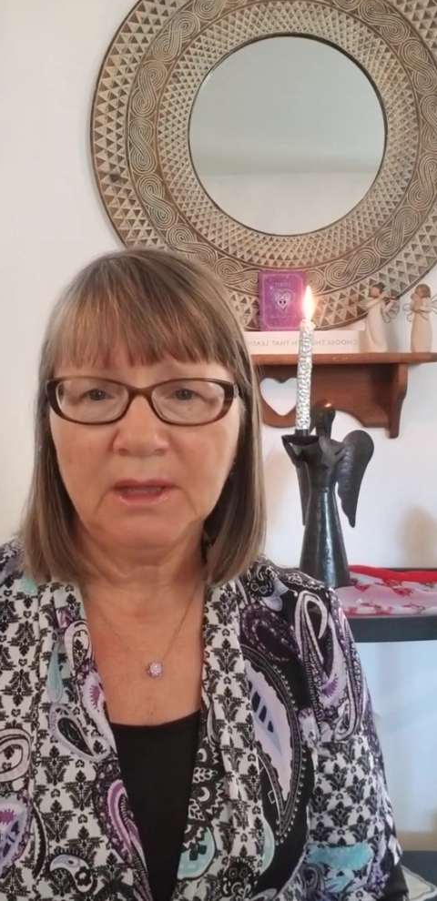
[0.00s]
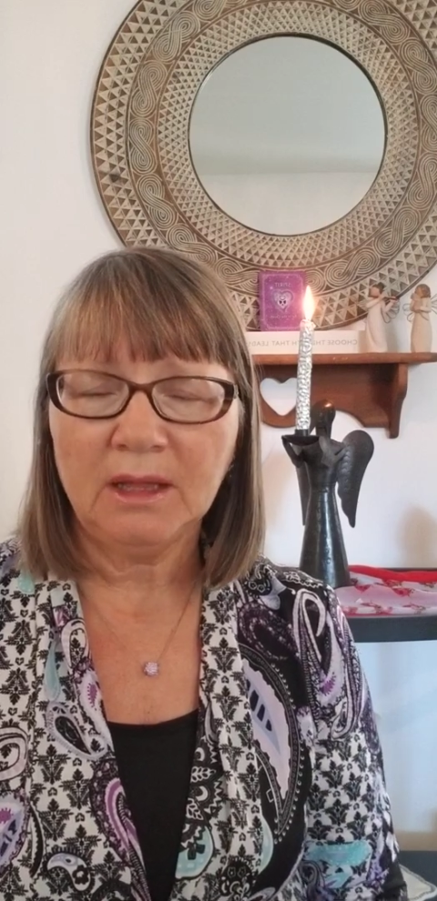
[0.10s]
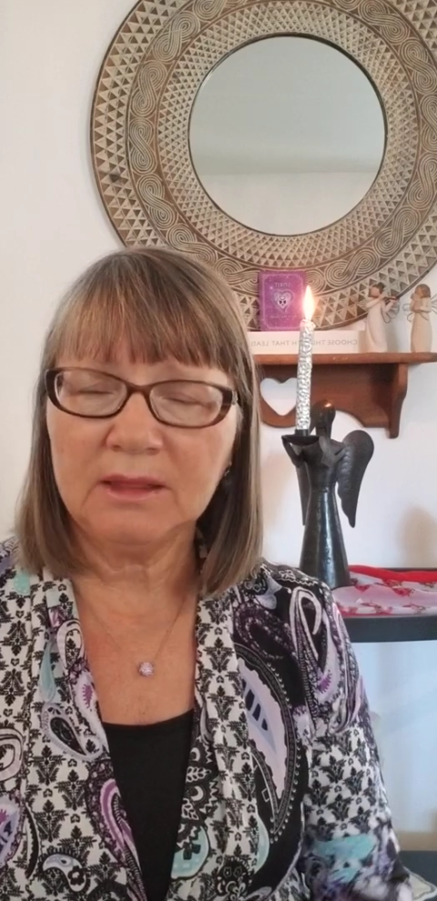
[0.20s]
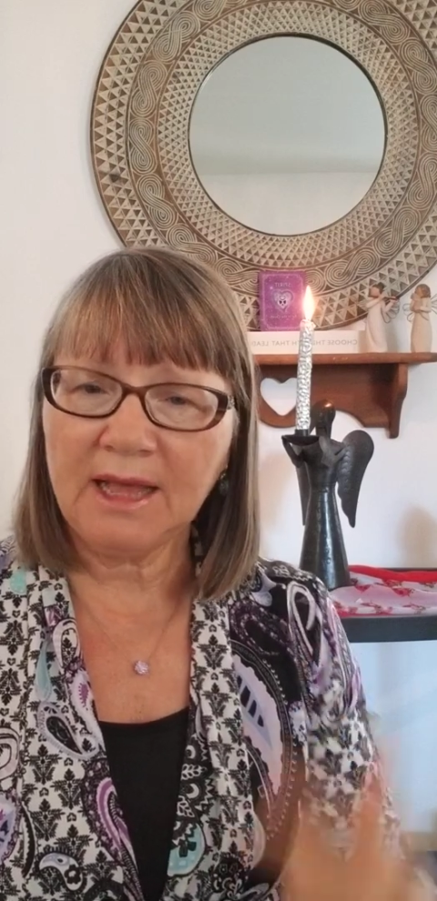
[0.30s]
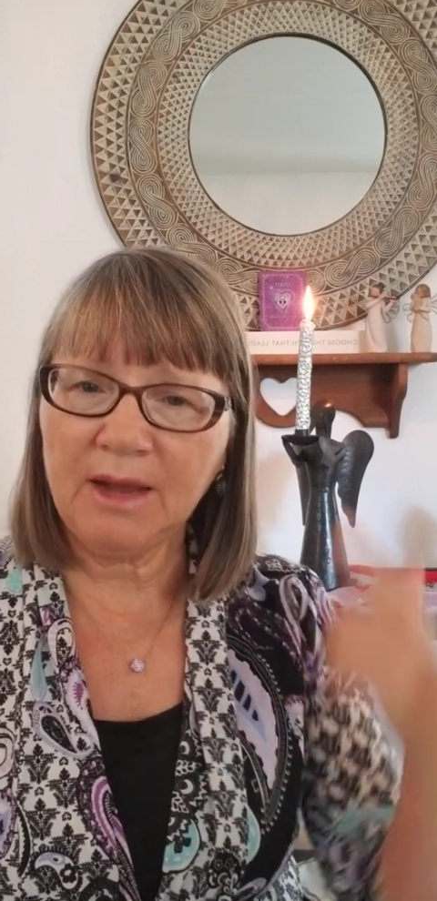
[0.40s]

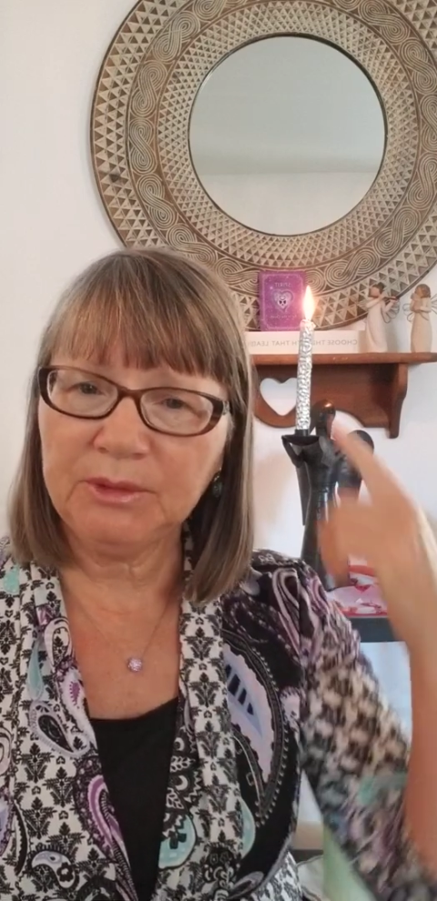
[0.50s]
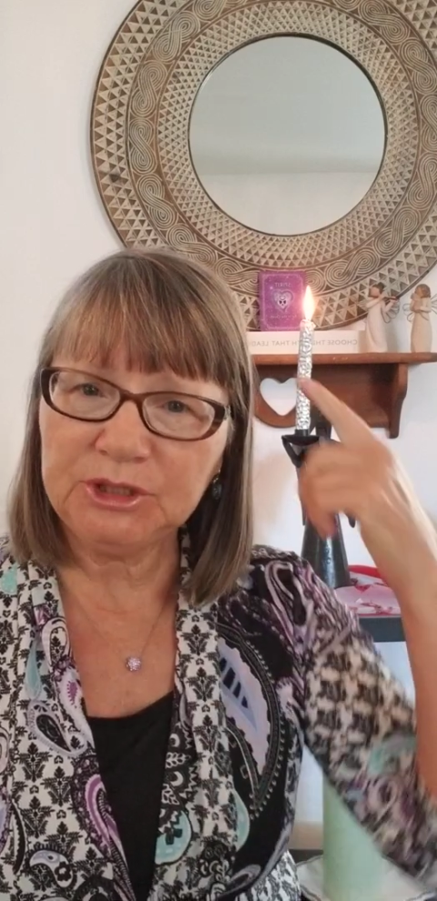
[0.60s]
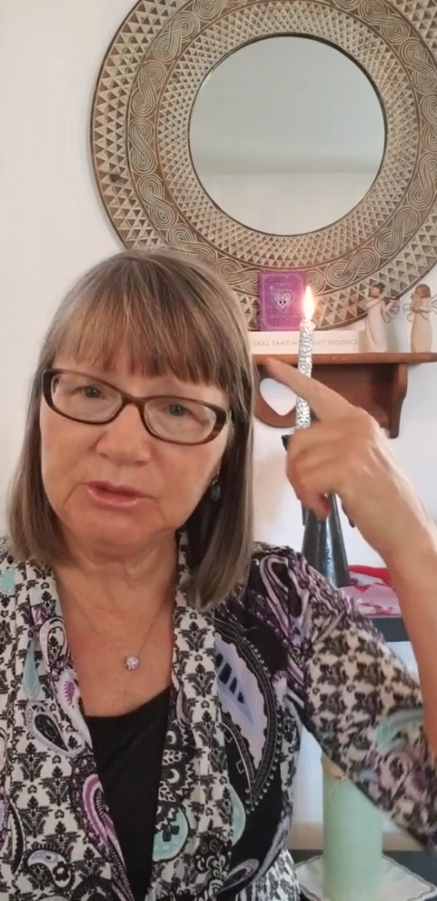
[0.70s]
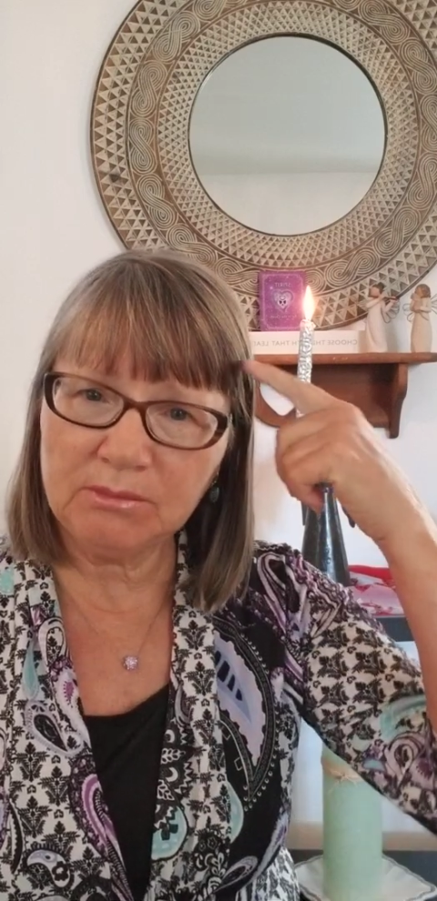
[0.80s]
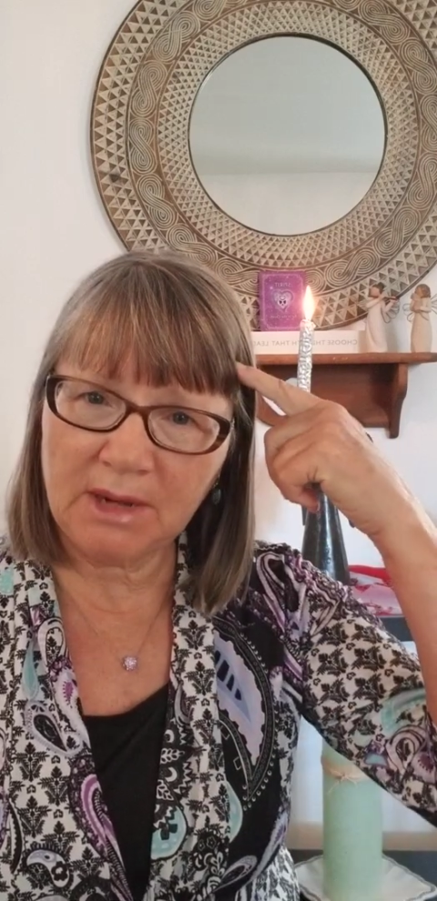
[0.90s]
allowing
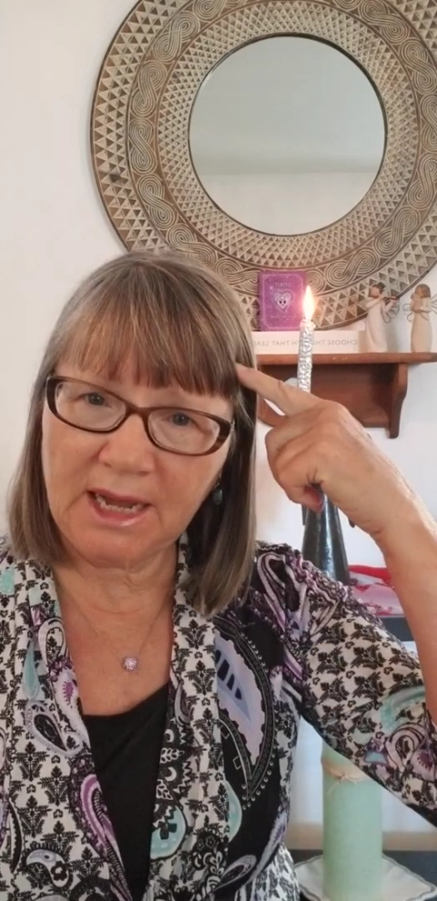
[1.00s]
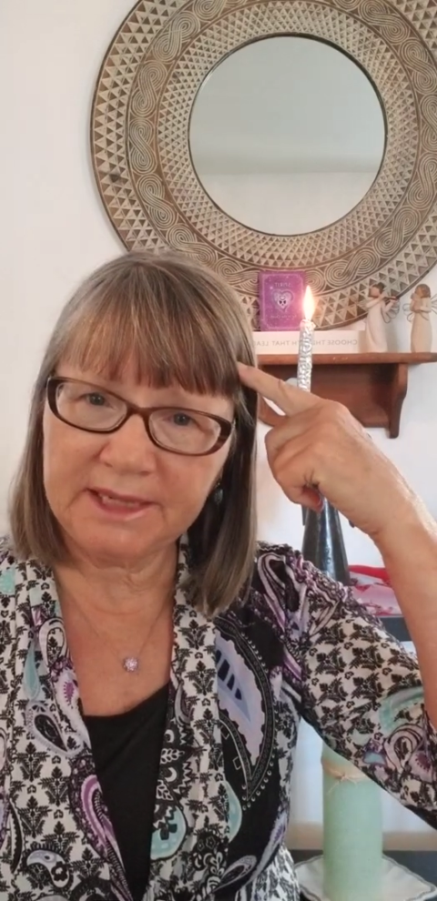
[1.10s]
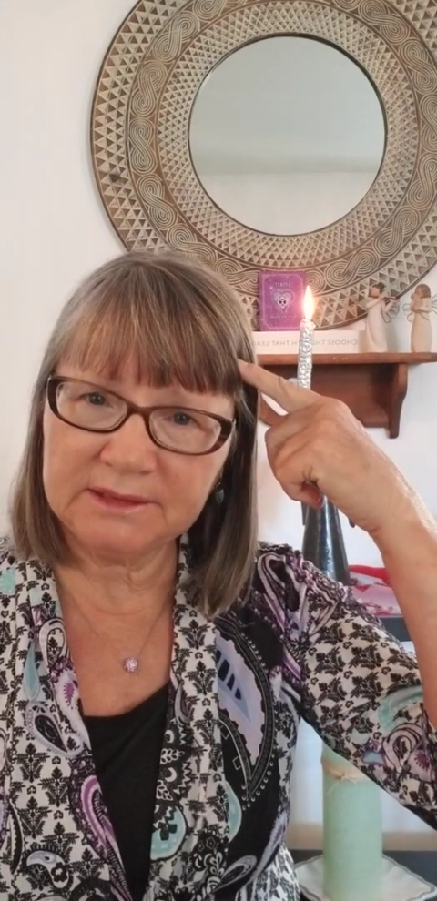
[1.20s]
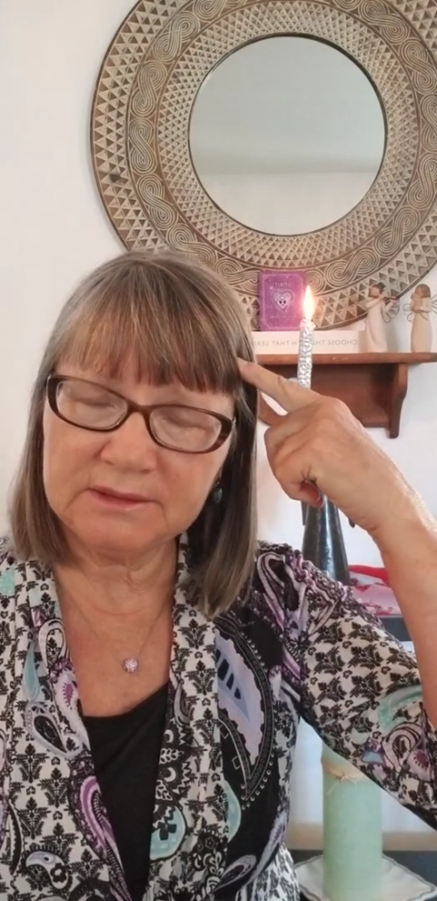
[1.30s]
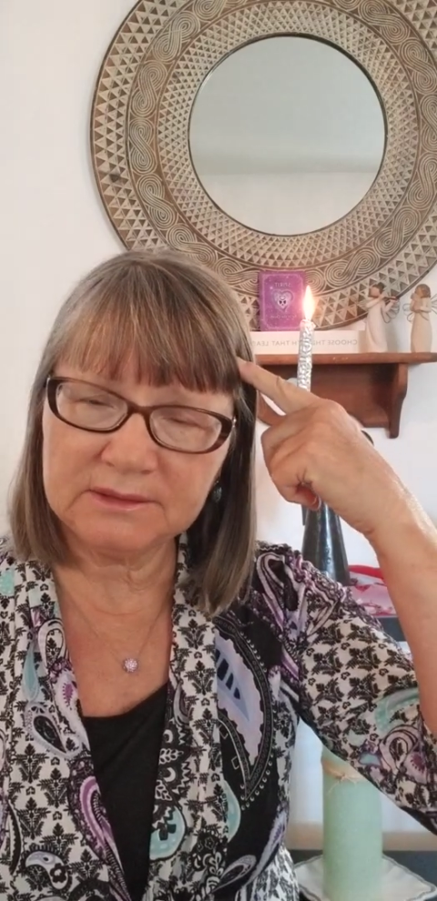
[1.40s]
your
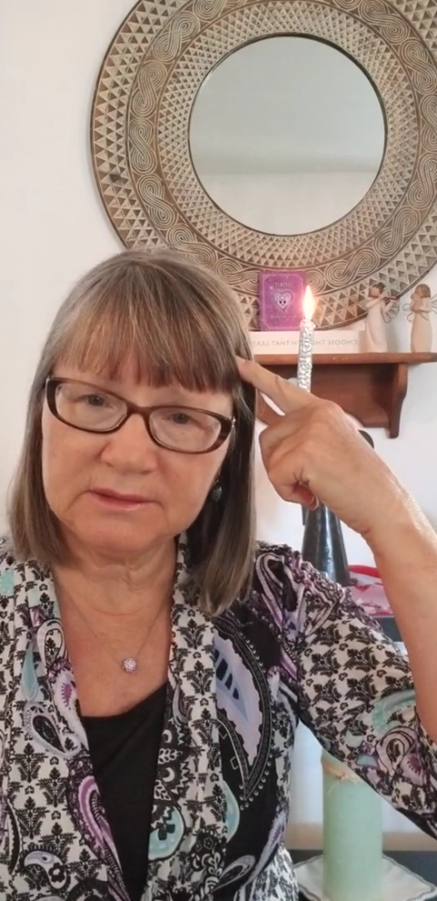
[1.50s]
mind to